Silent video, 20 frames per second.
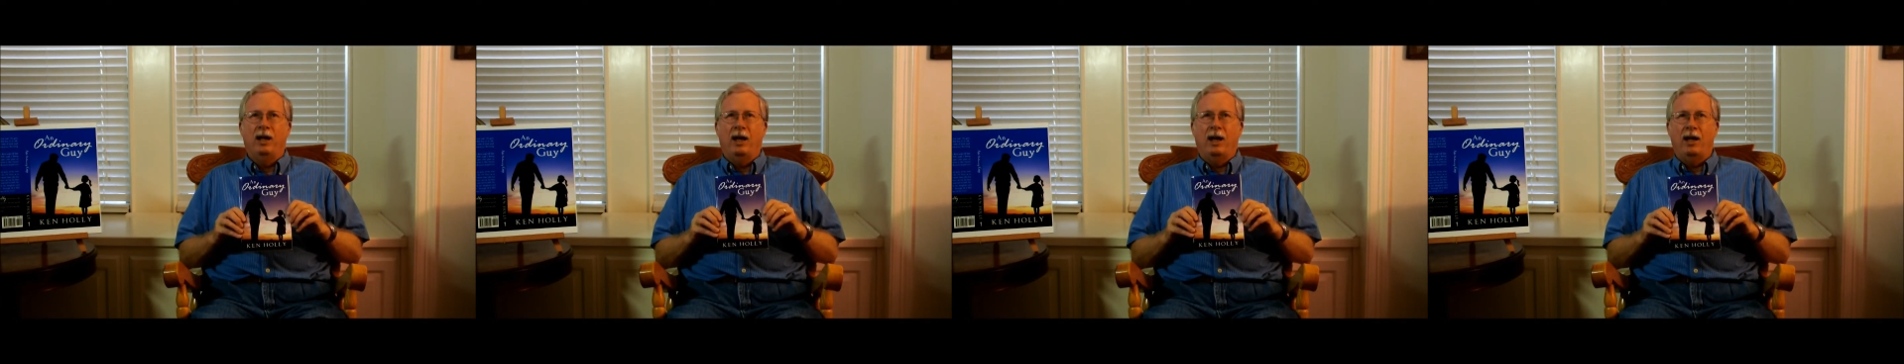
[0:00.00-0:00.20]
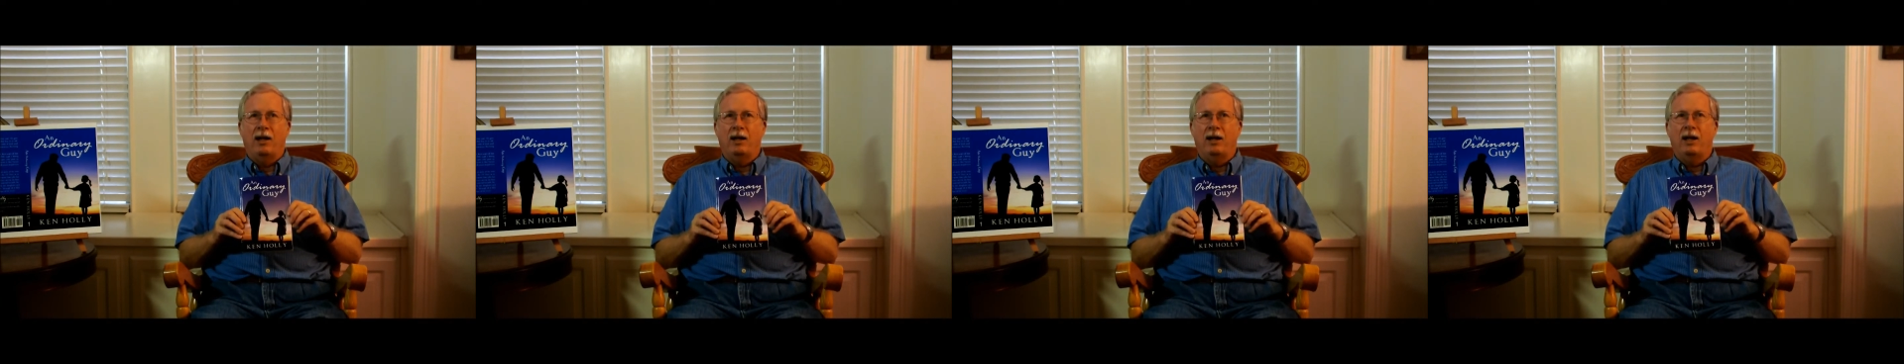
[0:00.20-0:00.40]

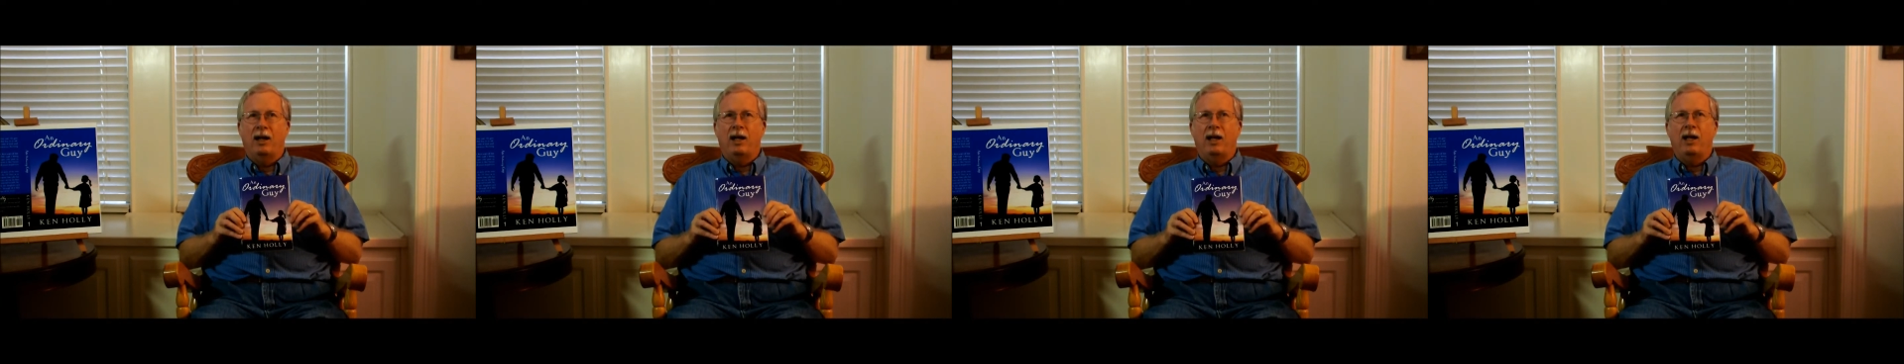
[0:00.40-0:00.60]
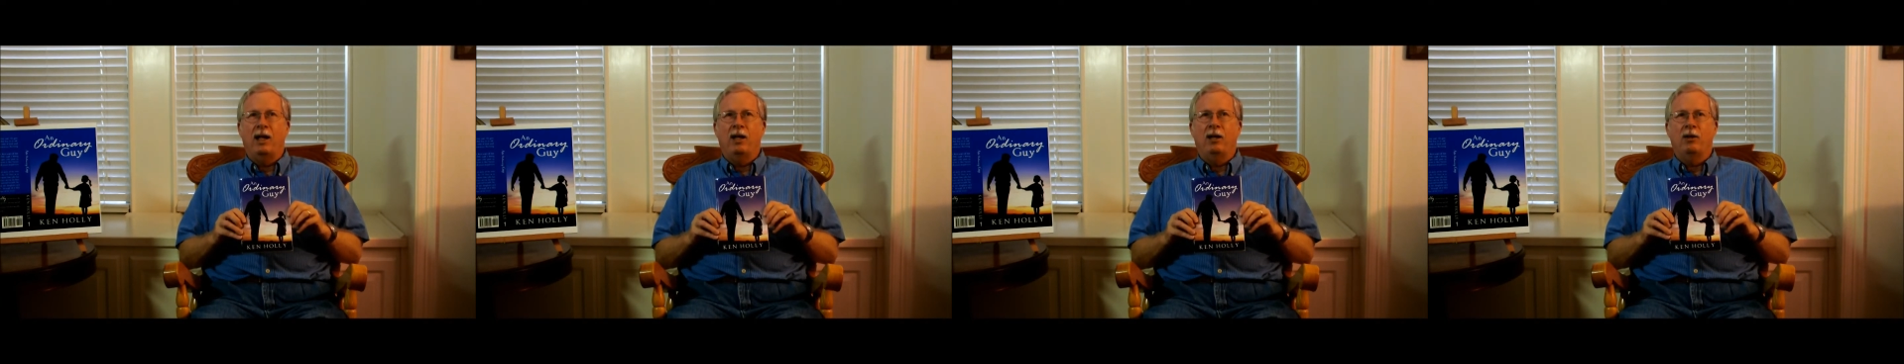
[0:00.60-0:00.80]
How did
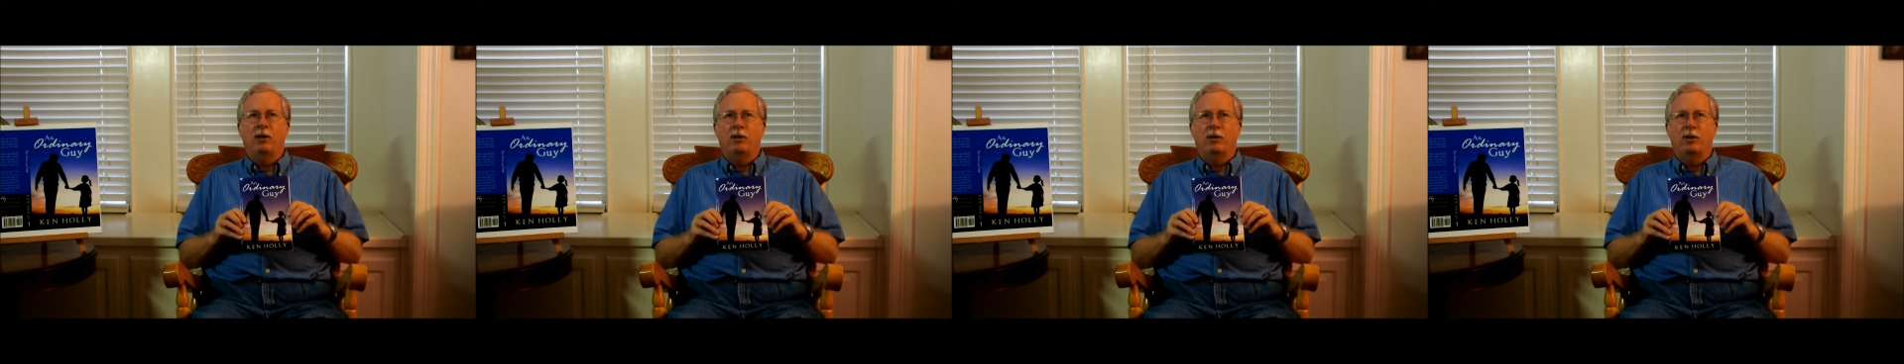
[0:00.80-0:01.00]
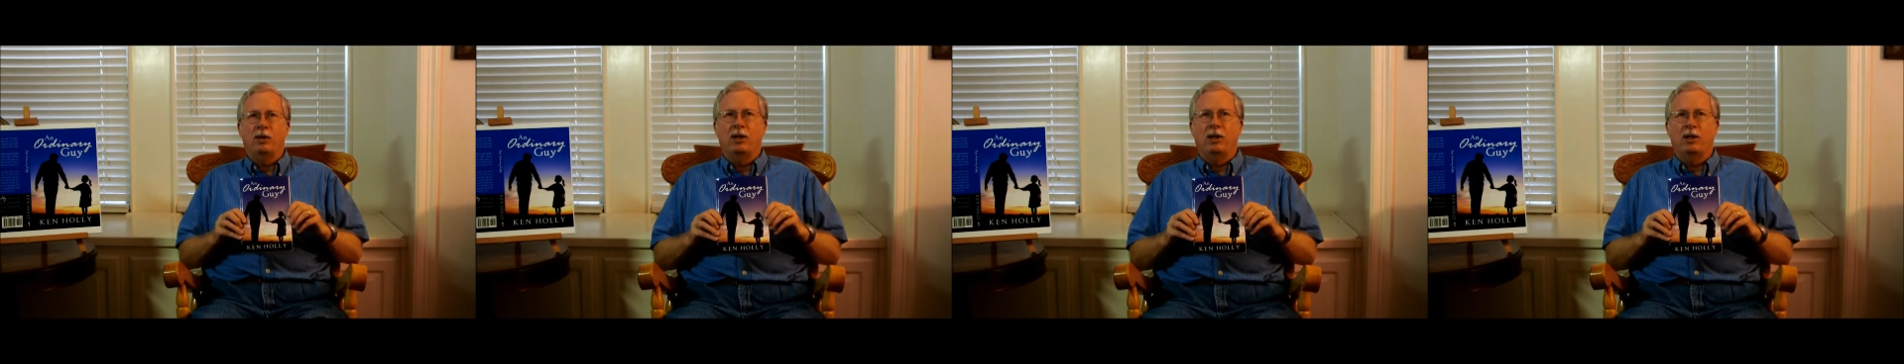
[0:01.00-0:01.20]
I
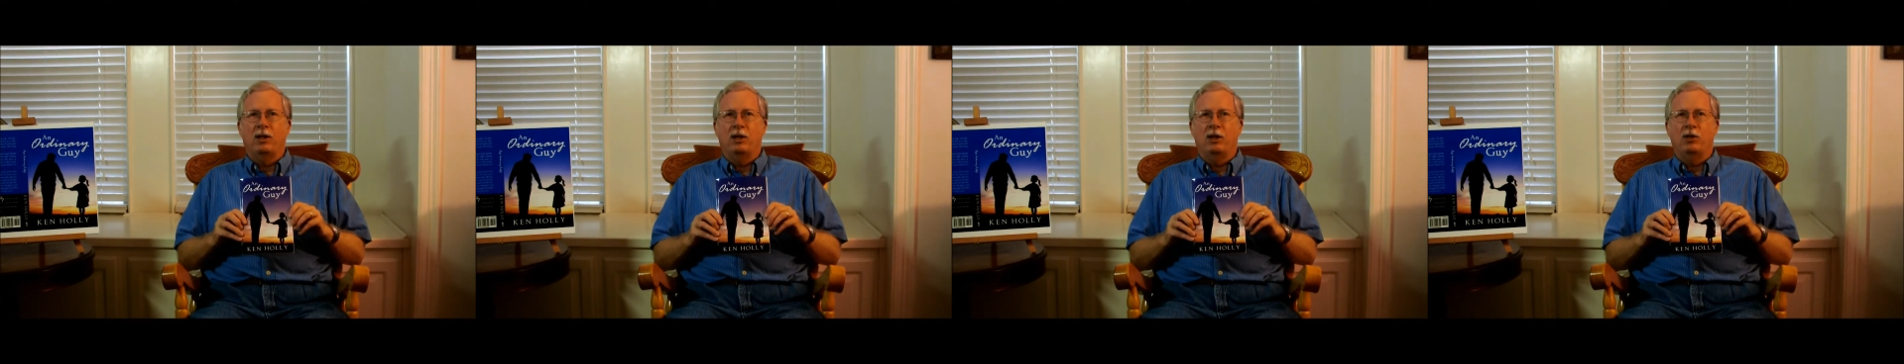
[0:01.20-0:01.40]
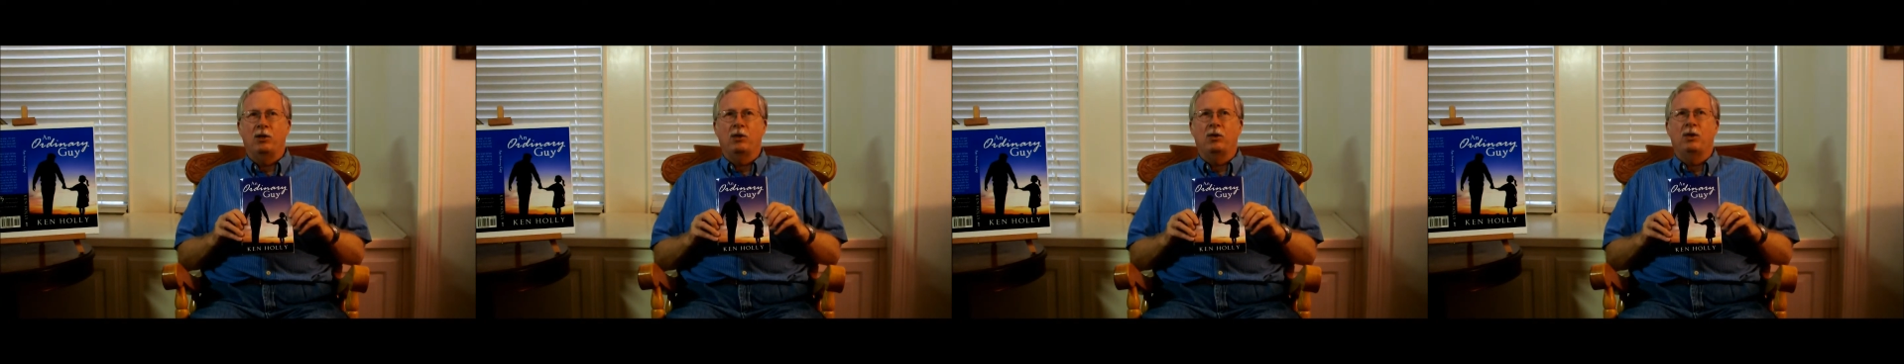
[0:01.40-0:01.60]
handle the
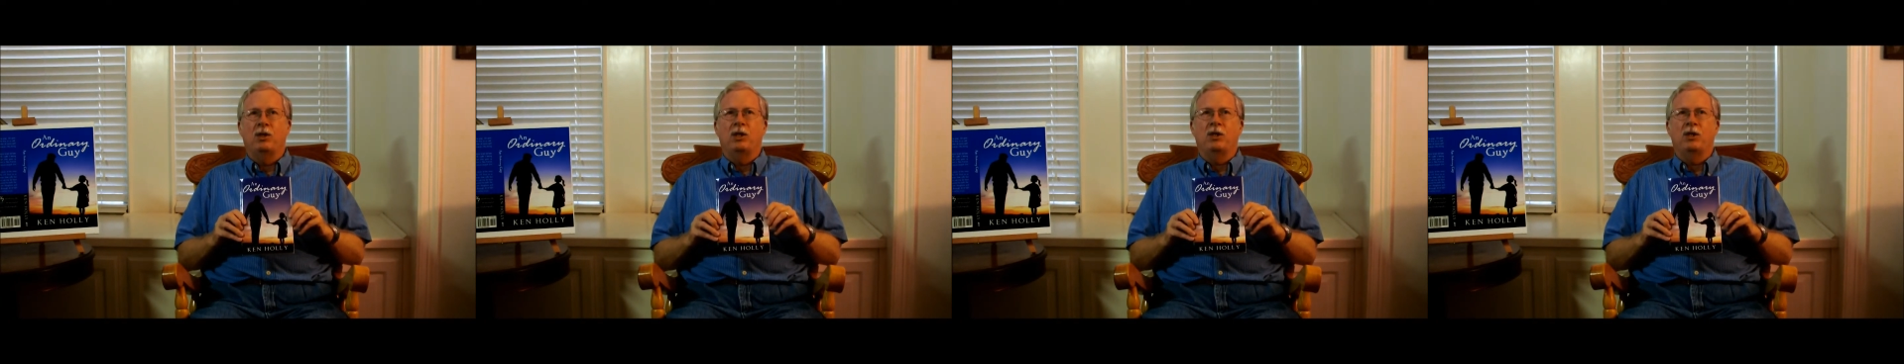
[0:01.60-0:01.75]
initial